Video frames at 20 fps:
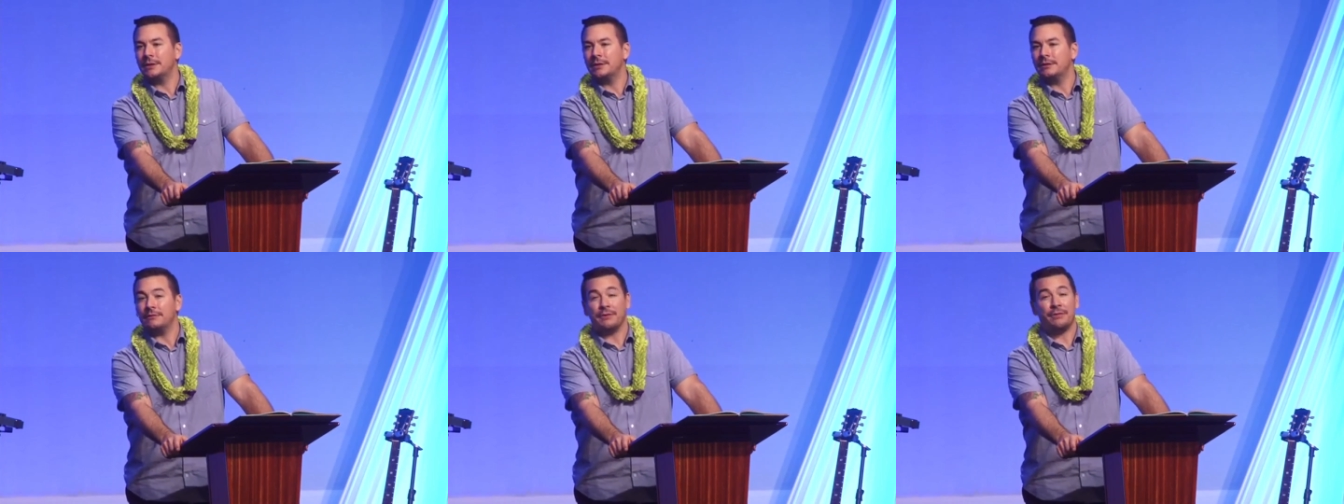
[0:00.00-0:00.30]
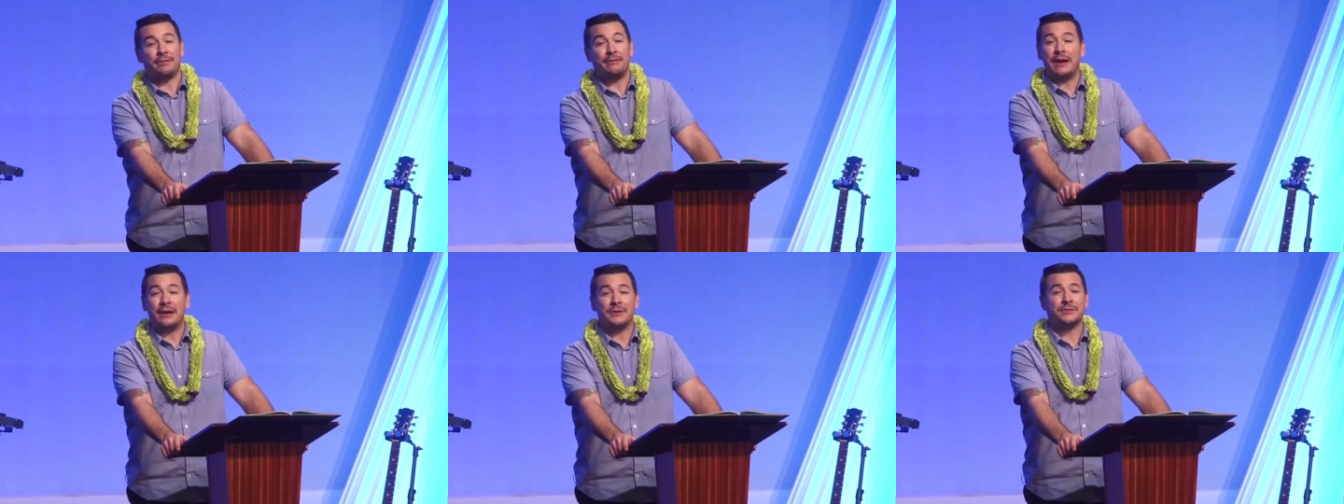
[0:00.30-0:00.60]
For
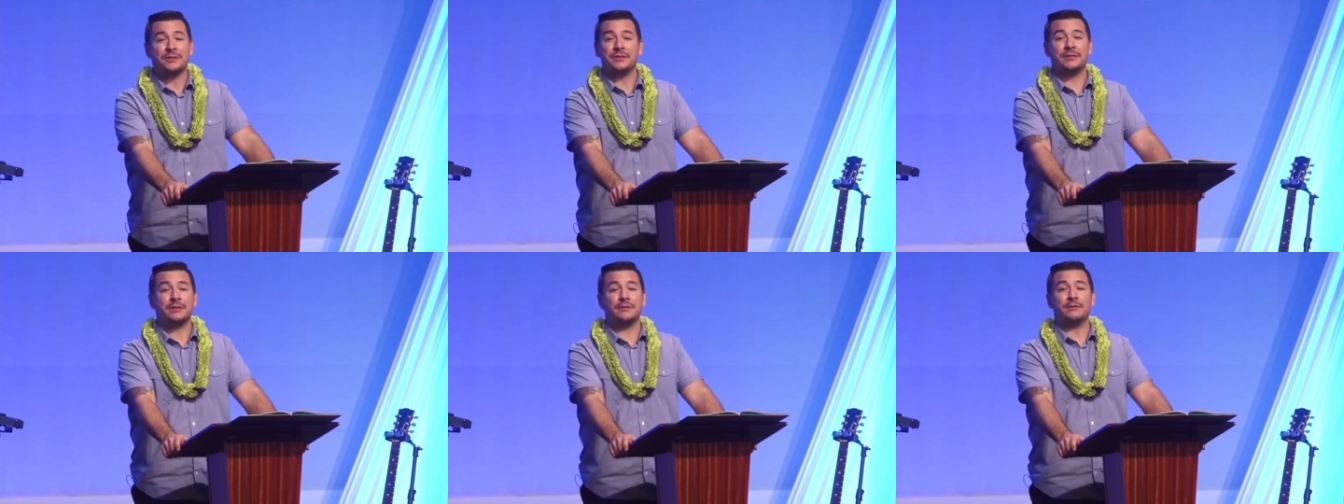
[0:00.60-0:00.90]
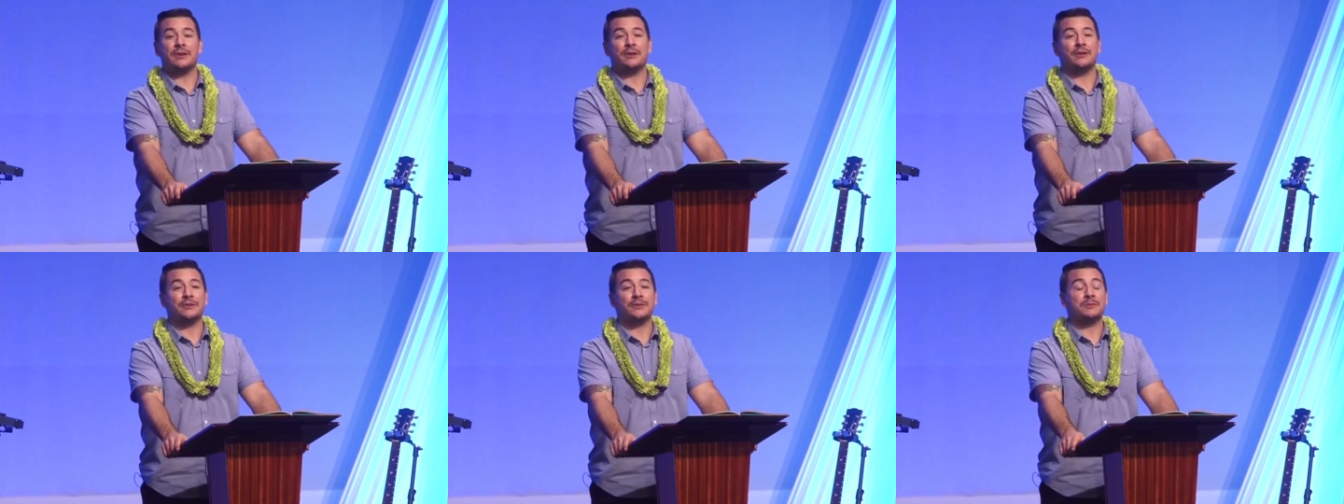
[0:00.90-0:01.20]
thousands of
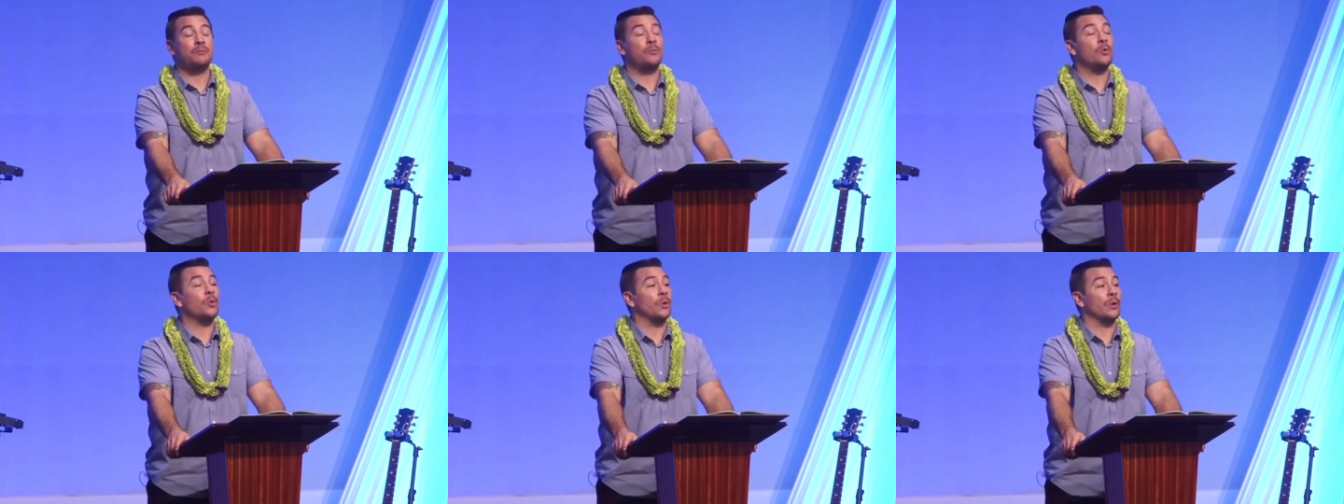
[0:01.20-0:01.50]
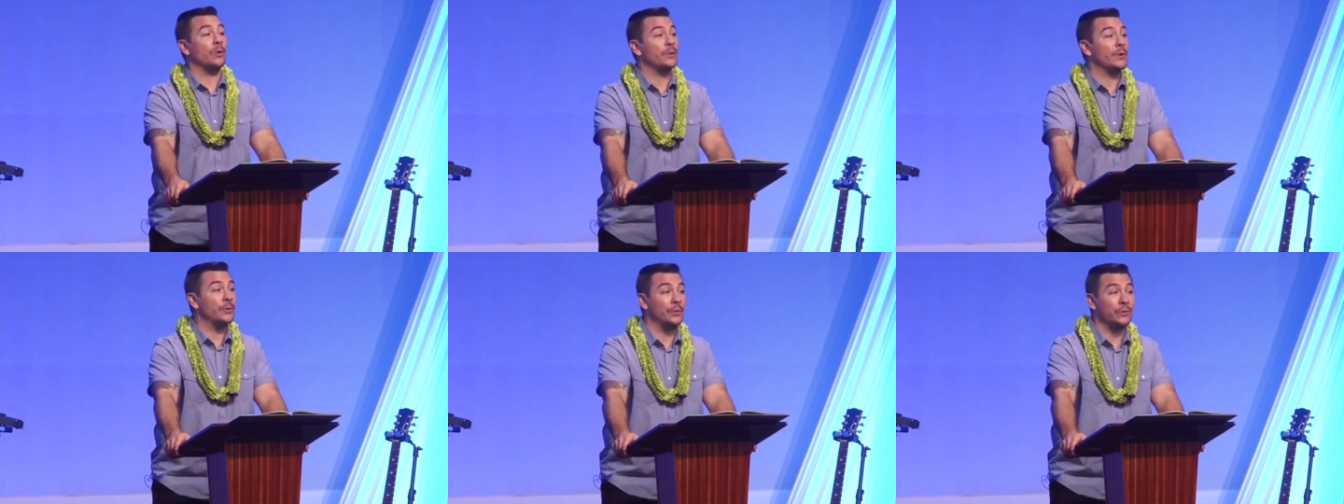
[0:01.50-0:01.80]
years more,
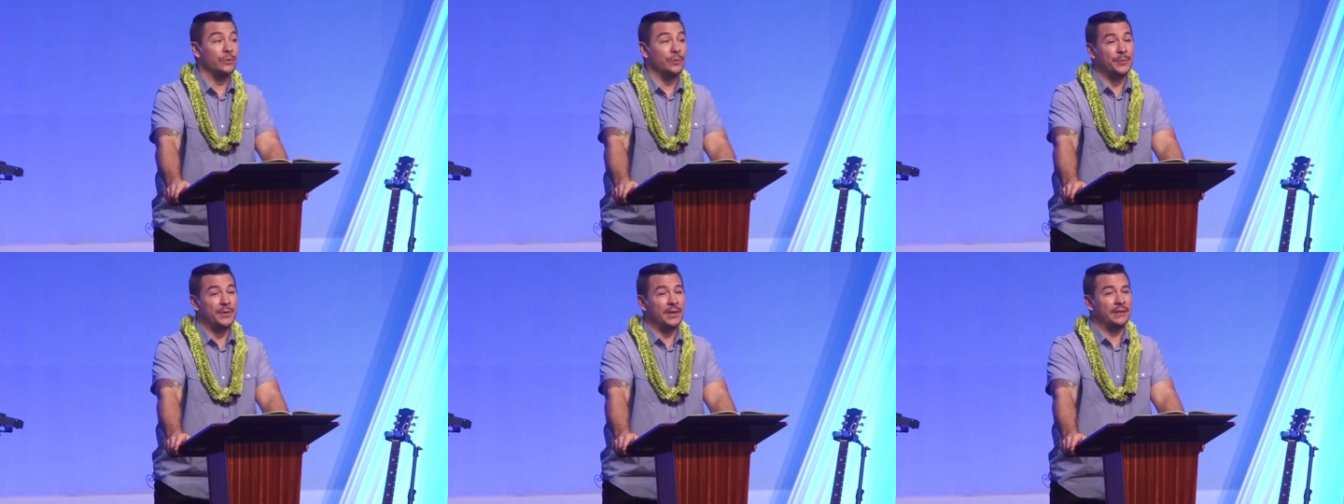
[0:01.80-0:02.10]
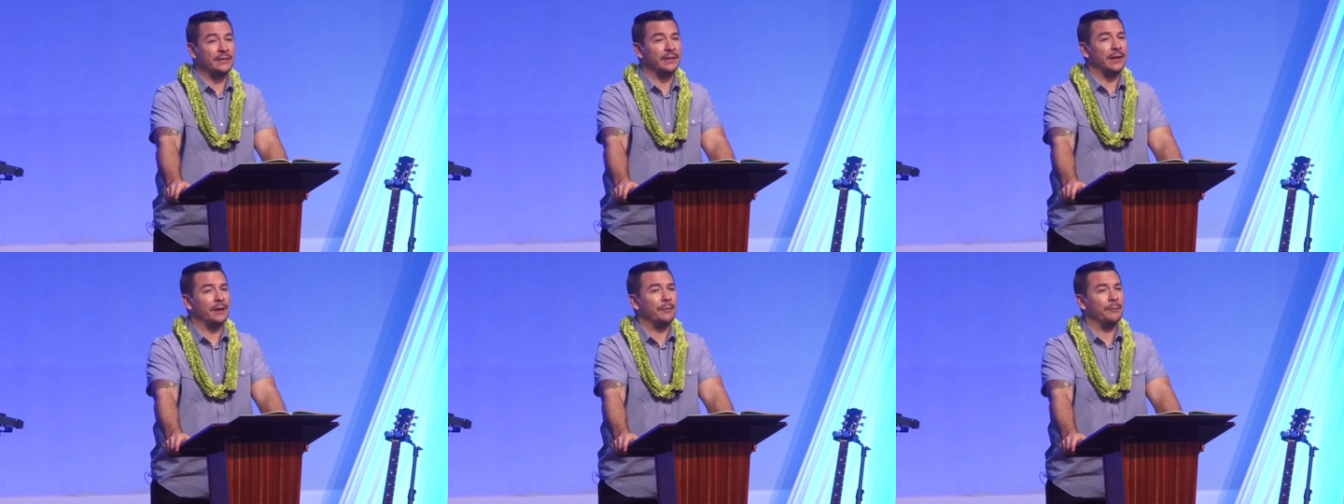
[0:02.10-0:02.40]
we would repeat
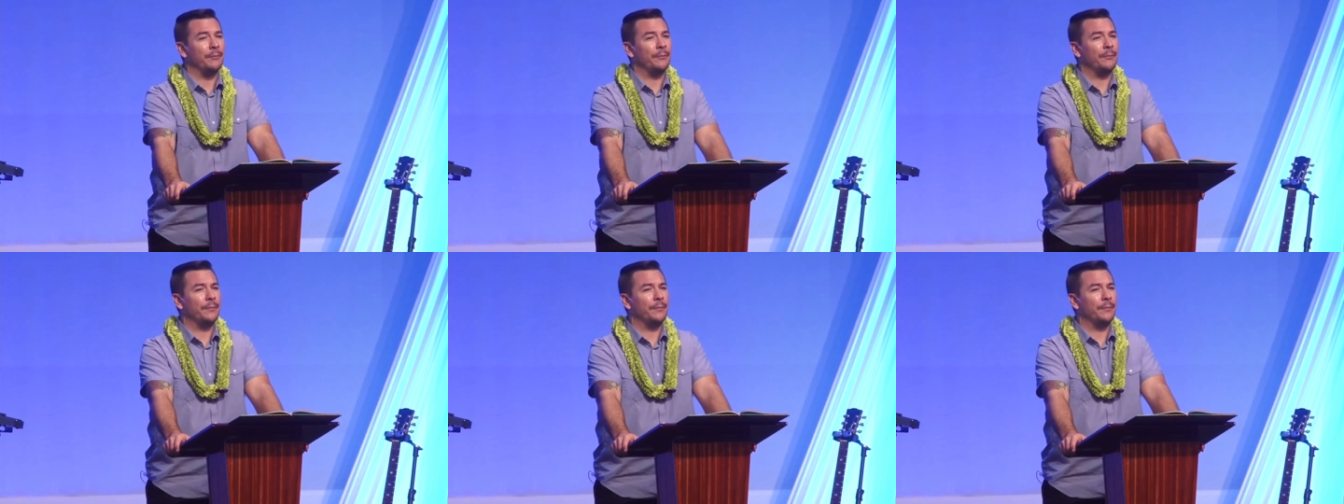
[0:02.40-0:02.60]
them.